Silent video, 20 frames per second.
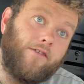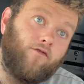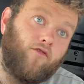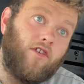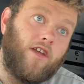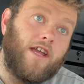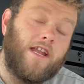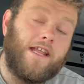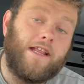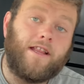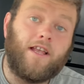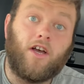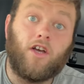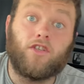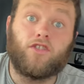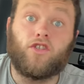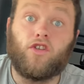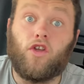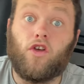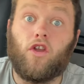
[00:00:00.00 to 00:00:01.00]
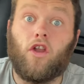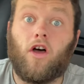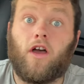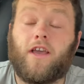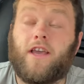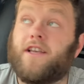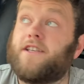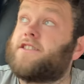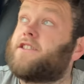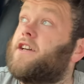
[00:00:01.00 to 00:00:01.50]
really does look
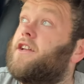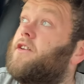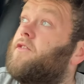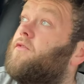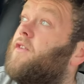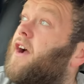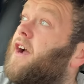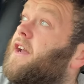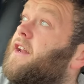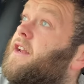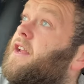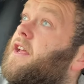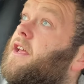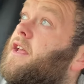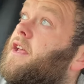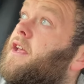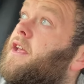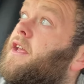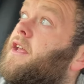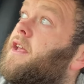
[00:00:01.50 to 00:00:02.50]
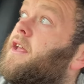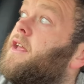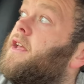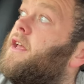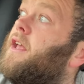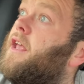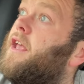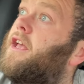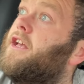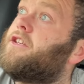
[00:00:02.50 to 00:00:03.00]
like it's going to rain.
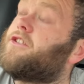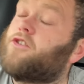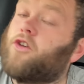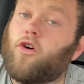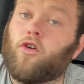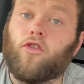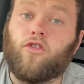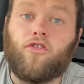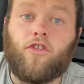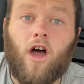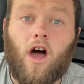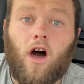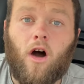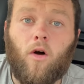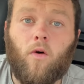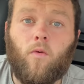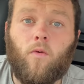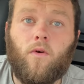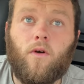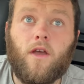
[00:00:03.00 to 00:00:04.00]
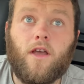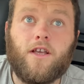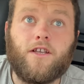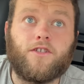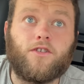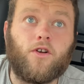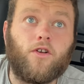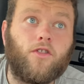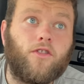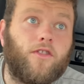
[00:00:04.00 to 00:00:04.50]
It has gone dull. It
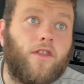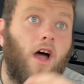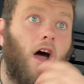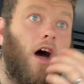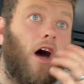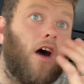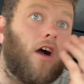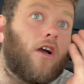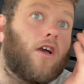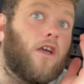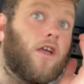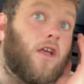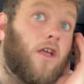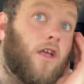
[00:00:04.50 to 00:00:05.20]
has gone dark.